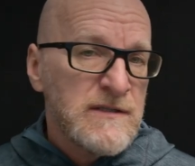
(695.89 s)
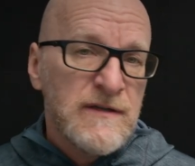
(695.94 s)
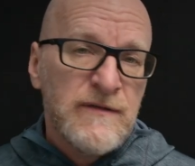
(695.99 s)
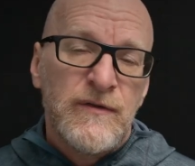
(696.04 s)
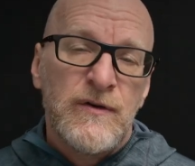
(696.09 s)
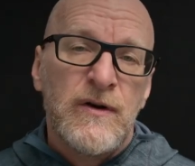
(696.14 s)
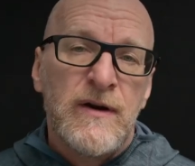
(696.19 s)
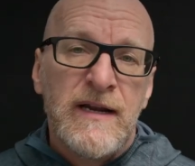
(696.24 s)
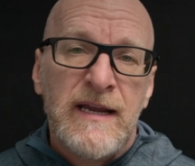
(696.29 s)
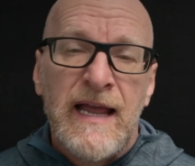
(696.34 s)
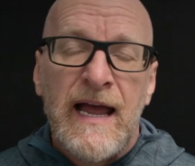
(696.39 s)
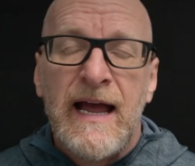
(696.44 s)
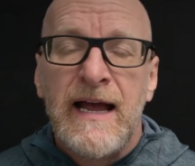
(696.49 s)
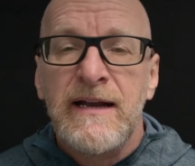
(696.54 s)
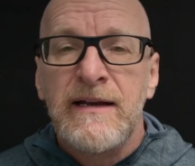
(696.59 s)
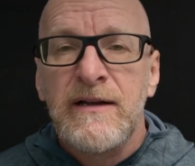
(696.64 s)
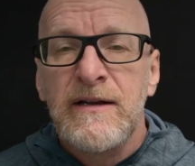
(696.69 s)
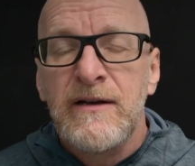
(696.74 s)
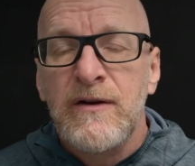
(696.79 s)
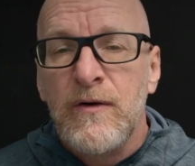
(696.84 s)
if you're a
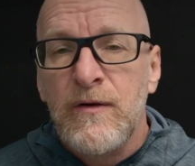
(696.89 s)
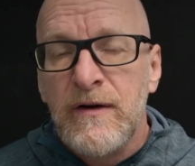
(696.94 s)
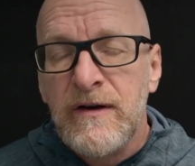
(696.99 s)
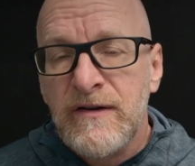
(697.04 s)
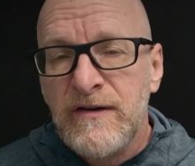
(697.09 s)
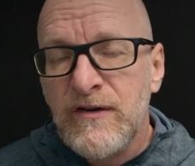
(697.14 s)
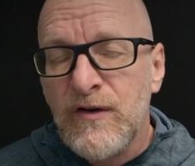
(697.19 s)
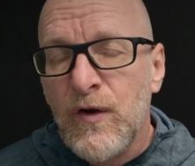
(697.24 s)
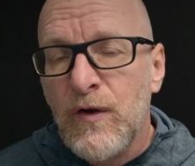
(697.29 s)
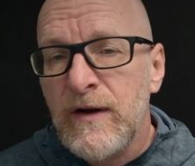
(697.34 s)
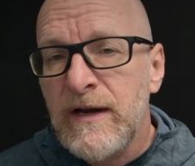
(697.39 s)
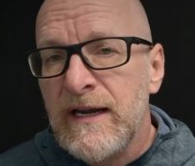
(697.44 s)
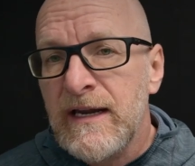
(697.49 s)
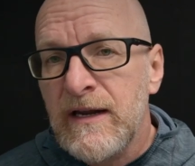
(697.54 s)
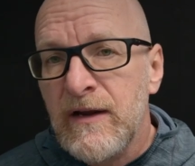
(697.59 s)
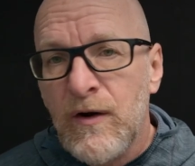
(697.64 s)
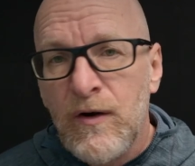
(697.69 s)
Canon or a Sony